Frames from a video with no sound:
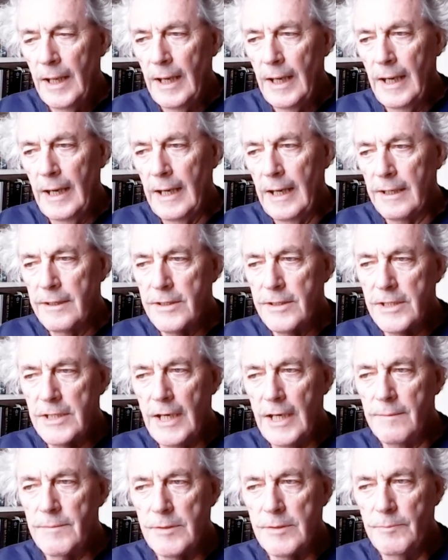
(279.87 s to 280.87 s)
Uh,
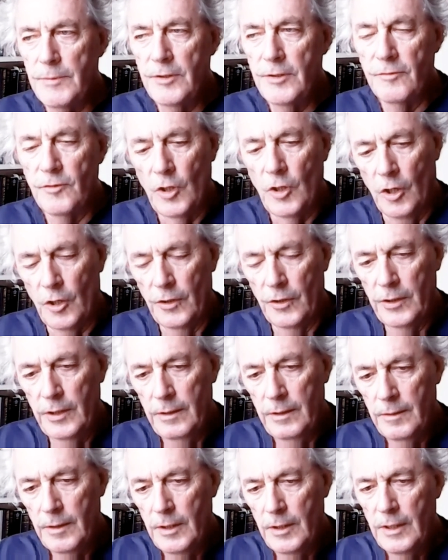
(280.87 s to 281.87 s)
times have moved on.
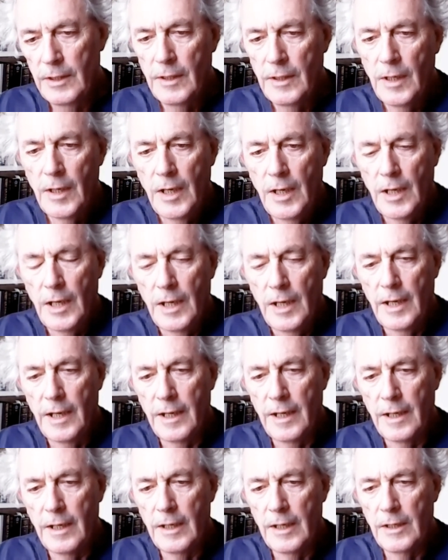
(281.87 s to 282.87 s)

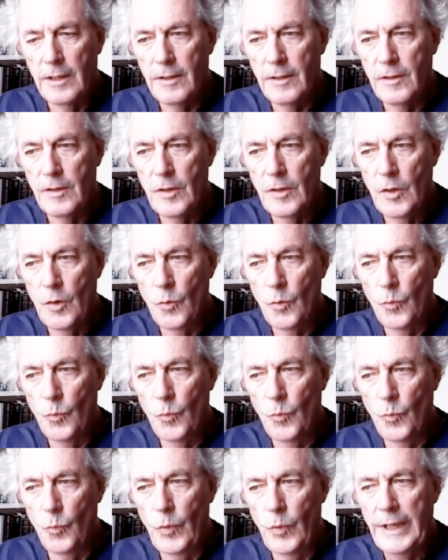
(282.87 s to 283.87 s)
Uh,
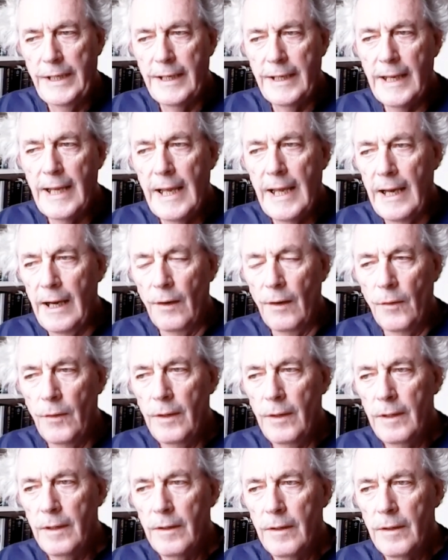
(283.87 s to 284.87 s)
we
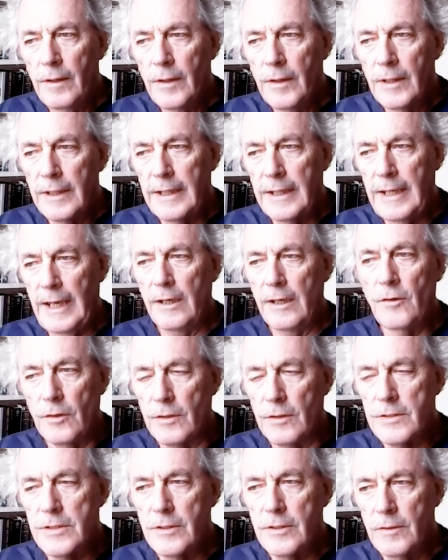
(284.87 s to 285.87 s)
now
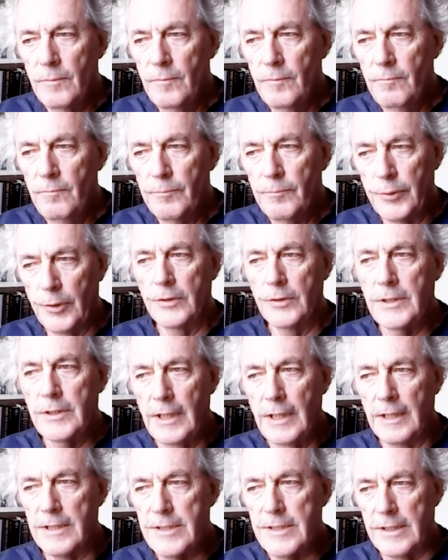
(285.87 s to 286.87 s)
cannot
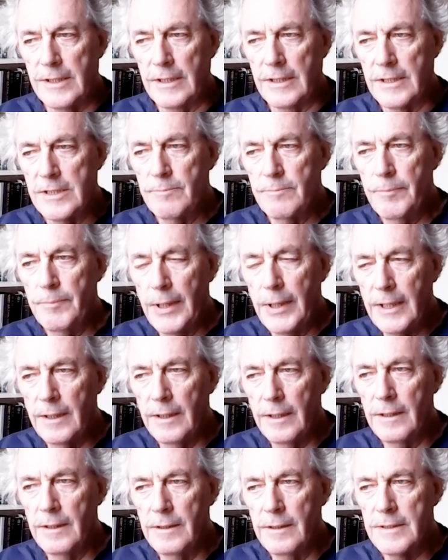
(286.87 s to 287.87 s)
broadcast this
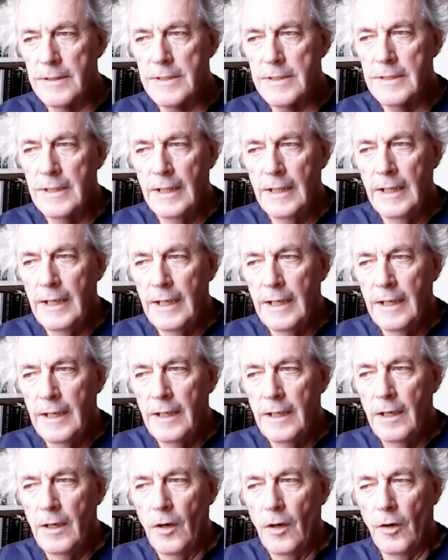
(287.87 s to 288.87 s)
because
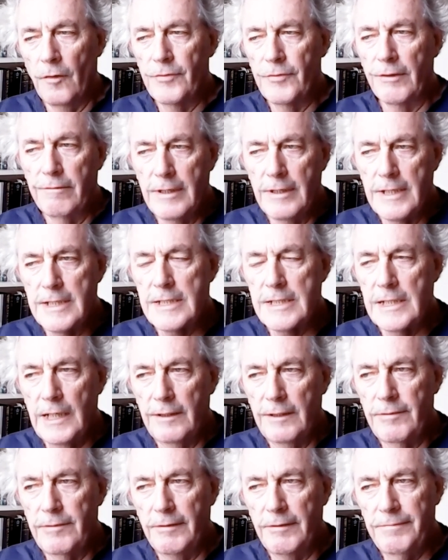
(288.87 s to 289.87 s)
of the risk
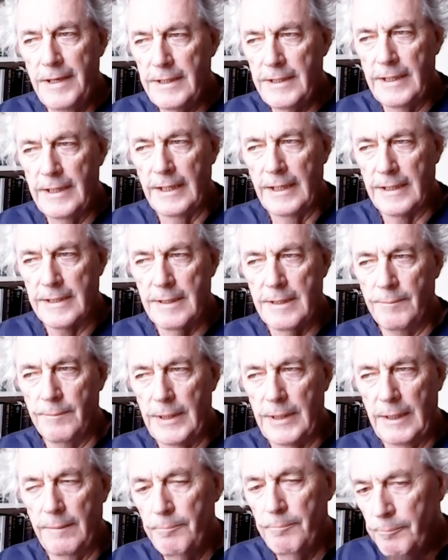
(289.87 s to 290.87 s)
of offending
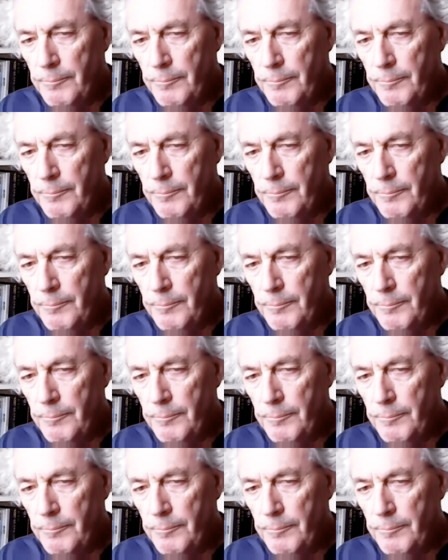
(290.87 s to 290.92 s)
somebody.